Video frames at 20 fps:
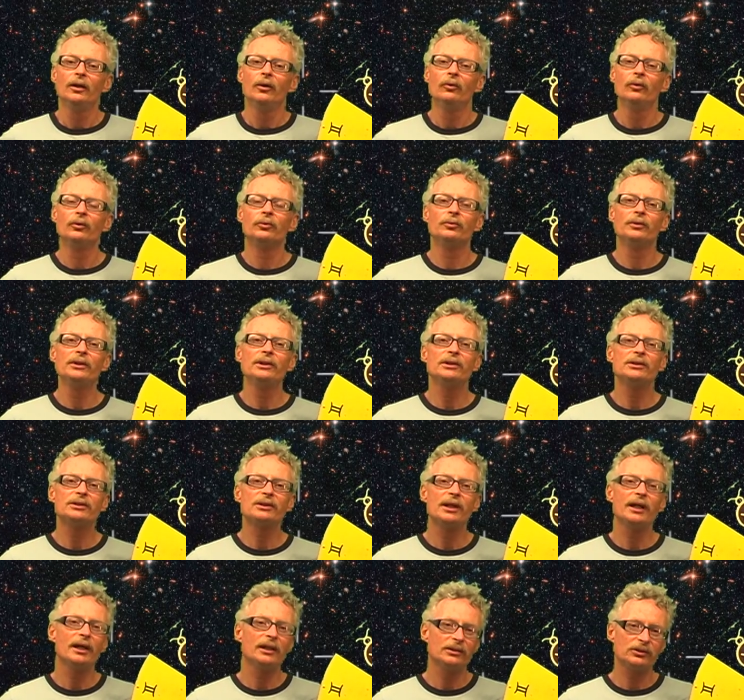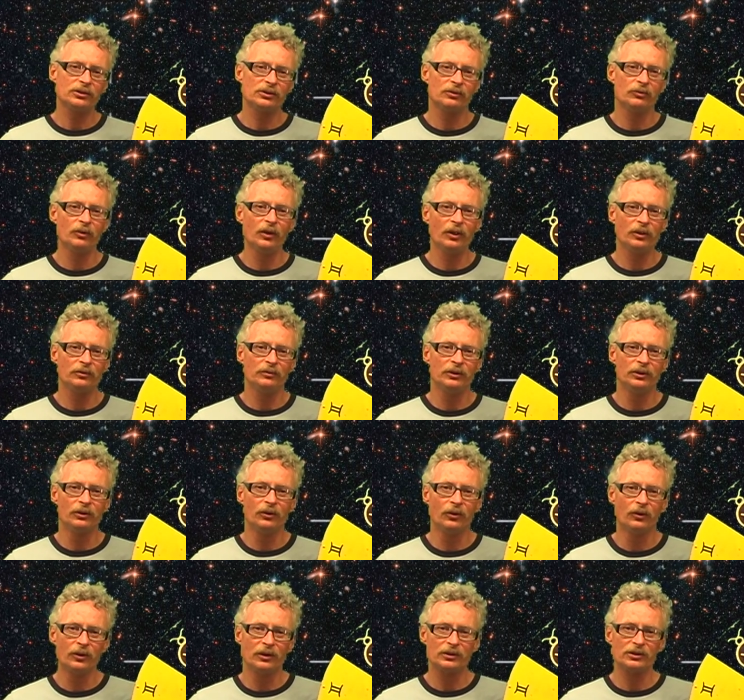Well, greetings, Cancer. Welcome to your
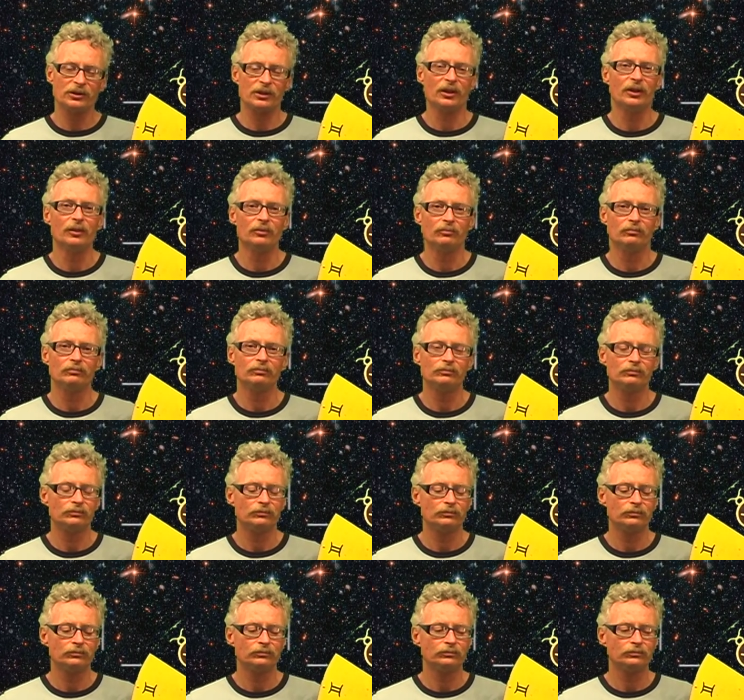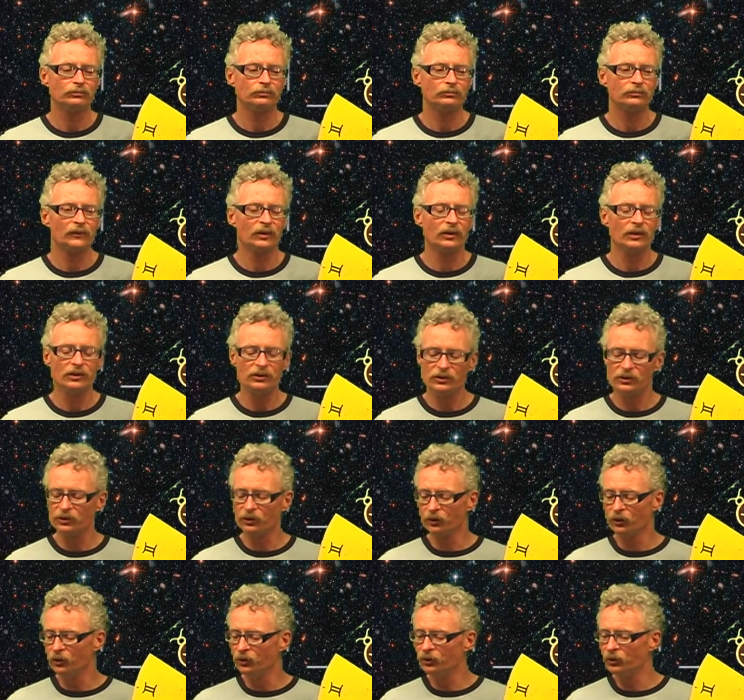horoscope. Okay, so
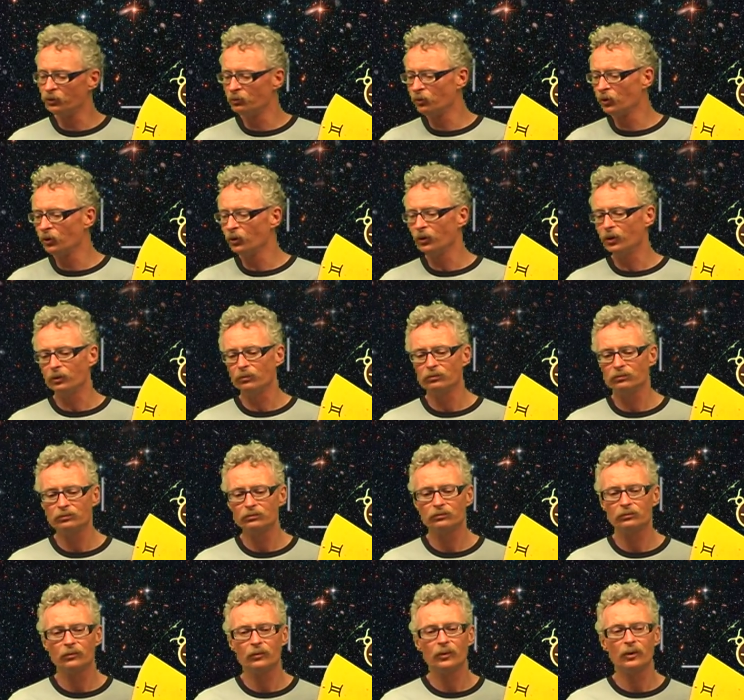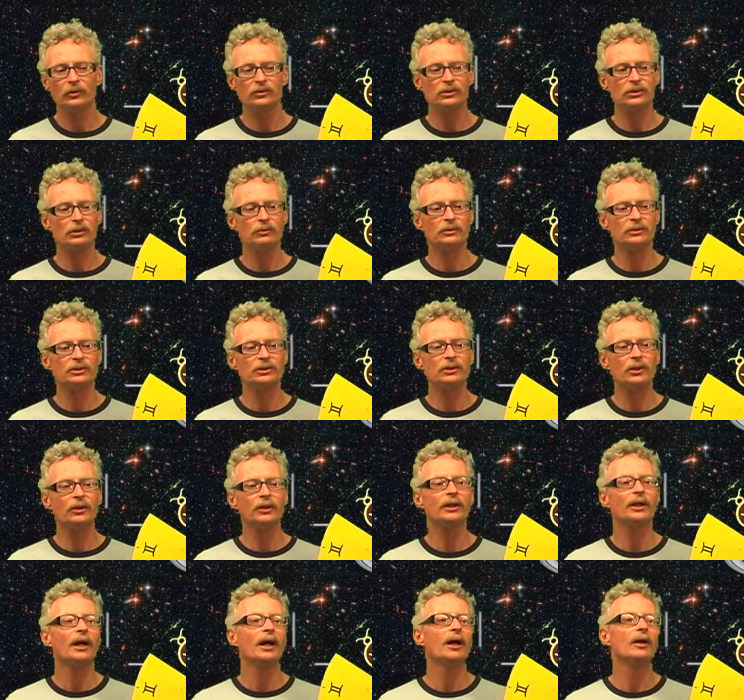your lunar rule. So we're
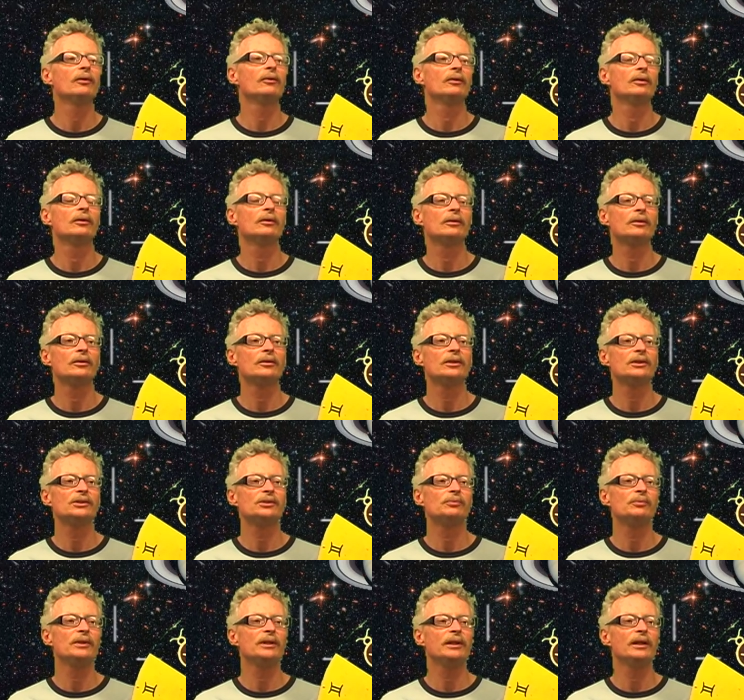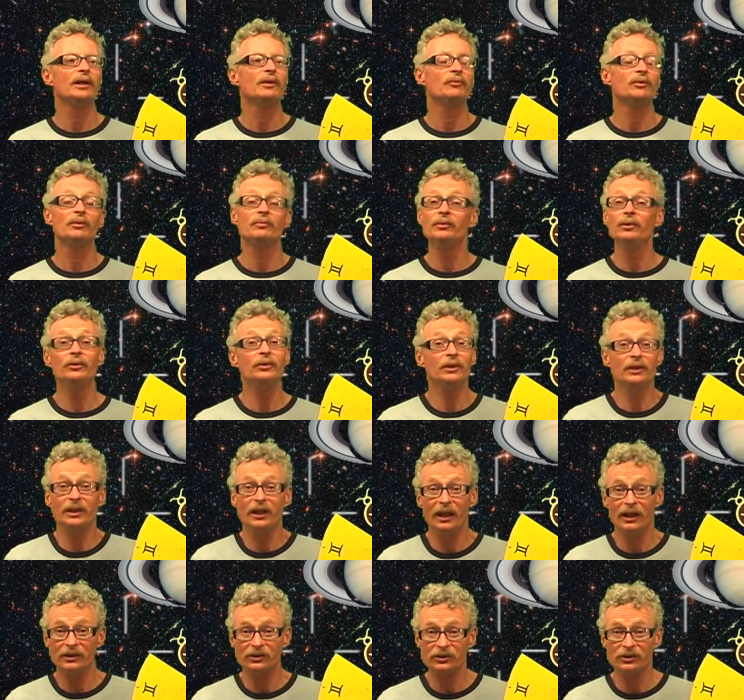starting out this weekend with the moon in
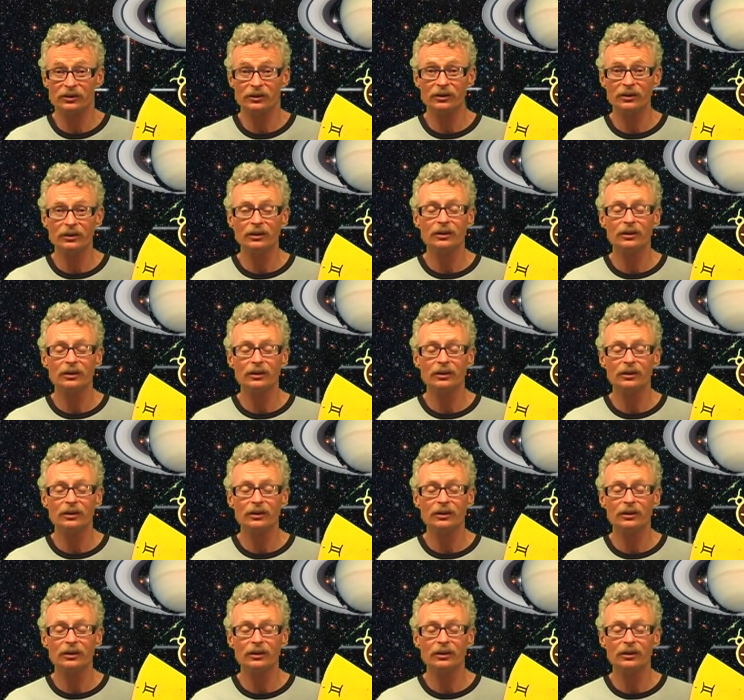Cancer.